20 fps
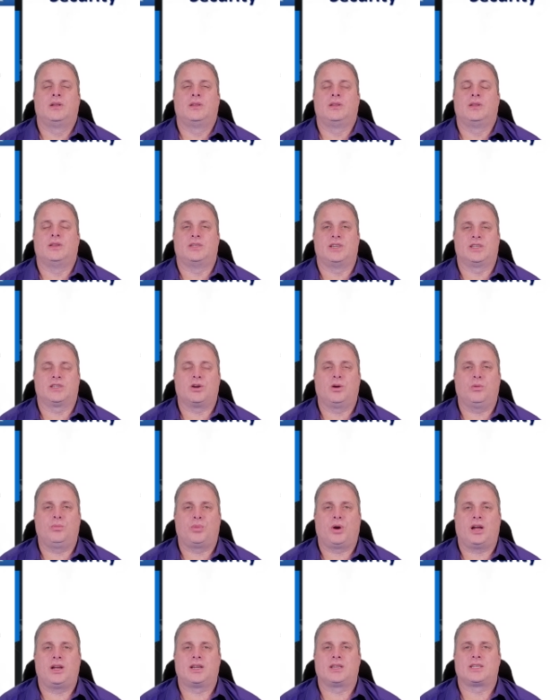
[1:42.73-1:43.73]
The Cisco
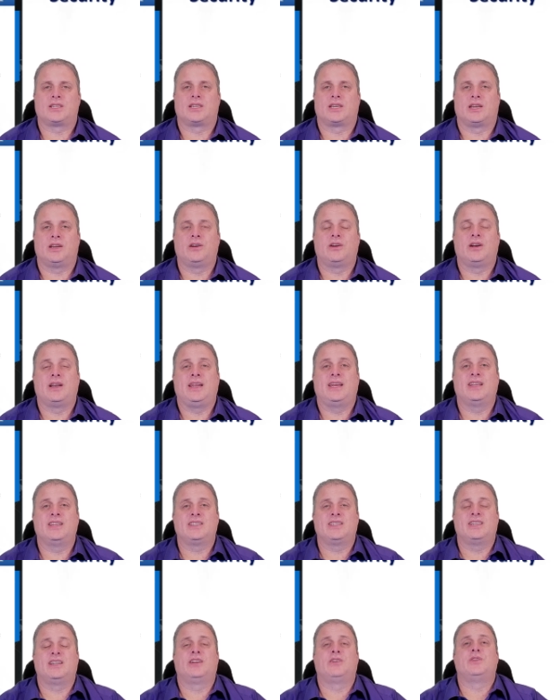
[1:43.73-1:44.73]
Product Security
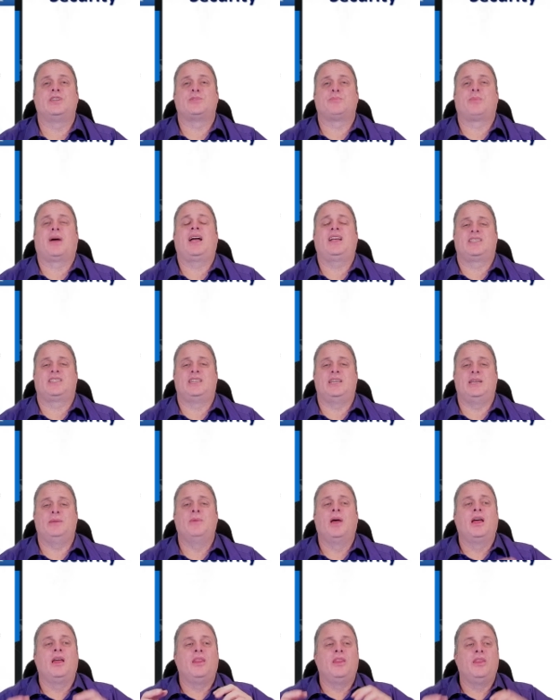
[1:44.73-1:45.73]
Incident Response Team,
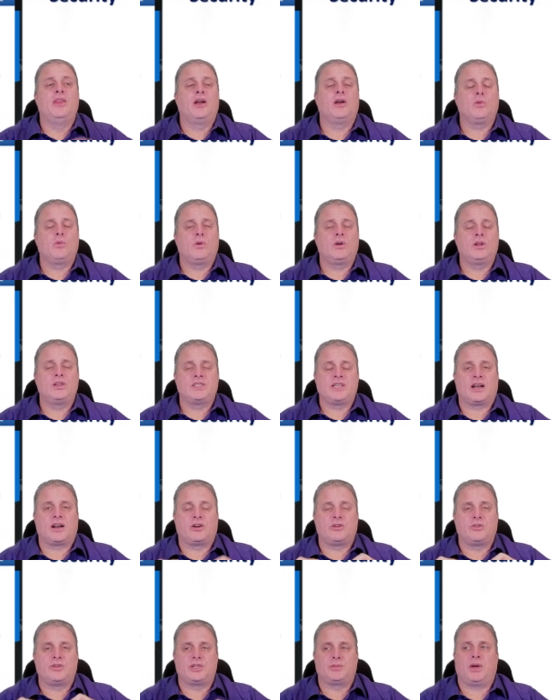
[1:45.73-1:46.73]
they're the ones that are
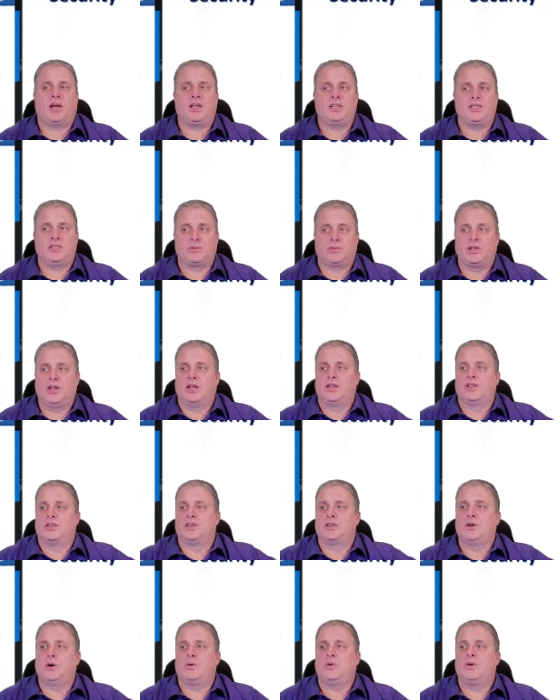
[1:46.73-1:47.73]
responsible to
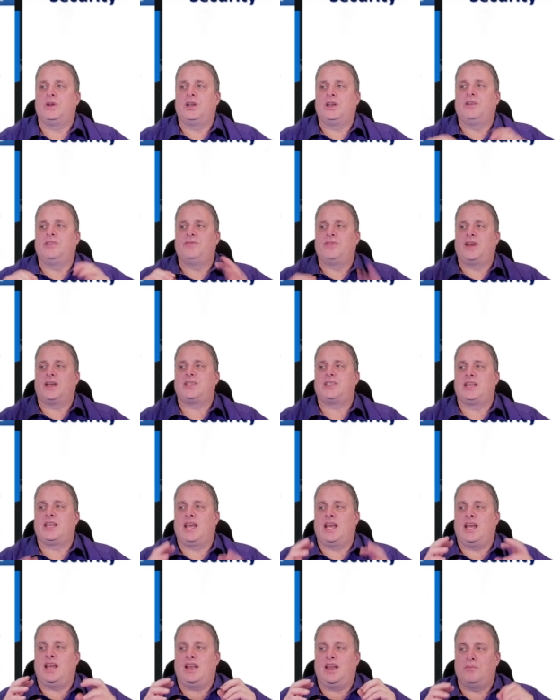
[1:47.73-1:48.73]
go in and
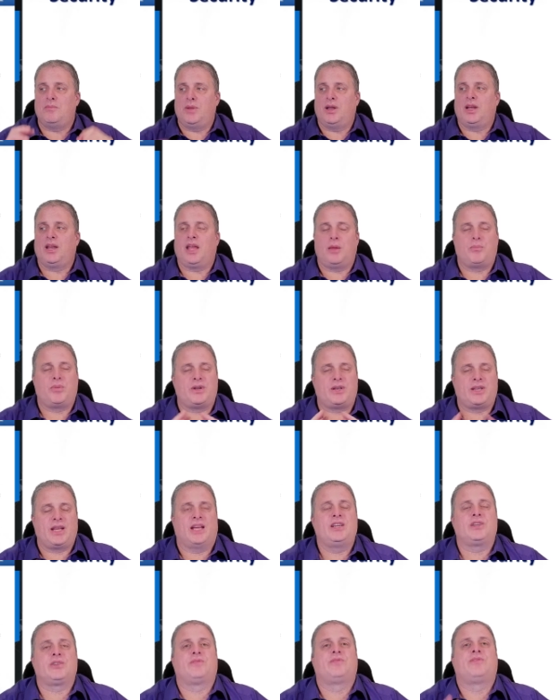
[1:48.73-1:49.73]
investigate and mitigate
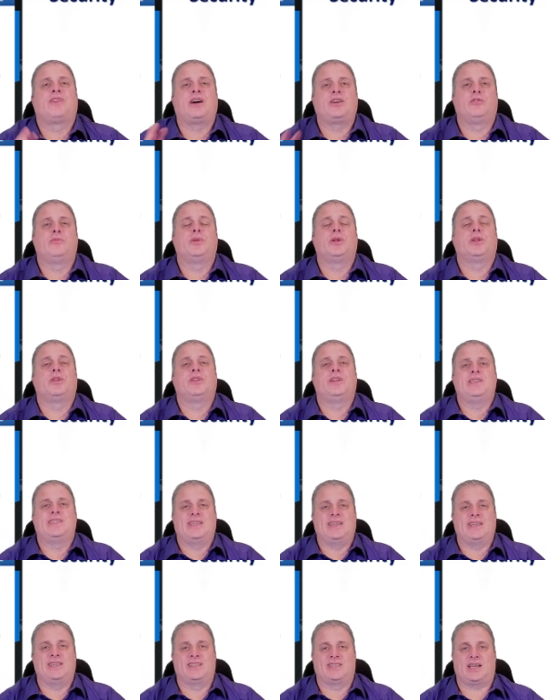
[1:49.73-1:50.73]
potential vulnerabilities
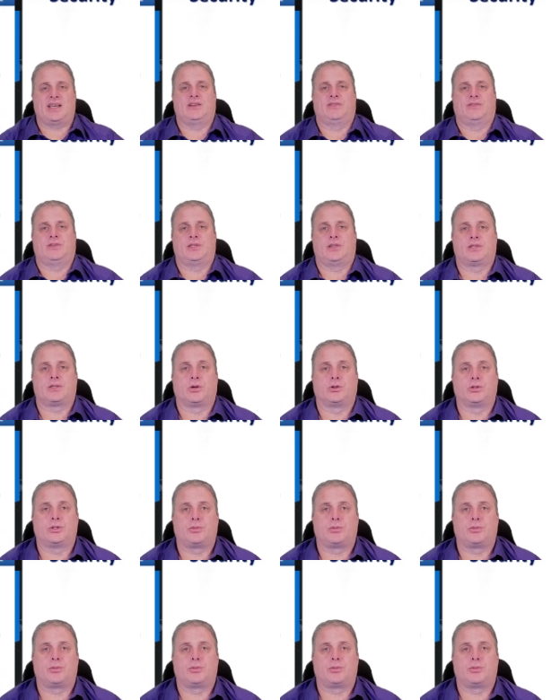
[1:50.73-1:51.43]
inside of Cisco's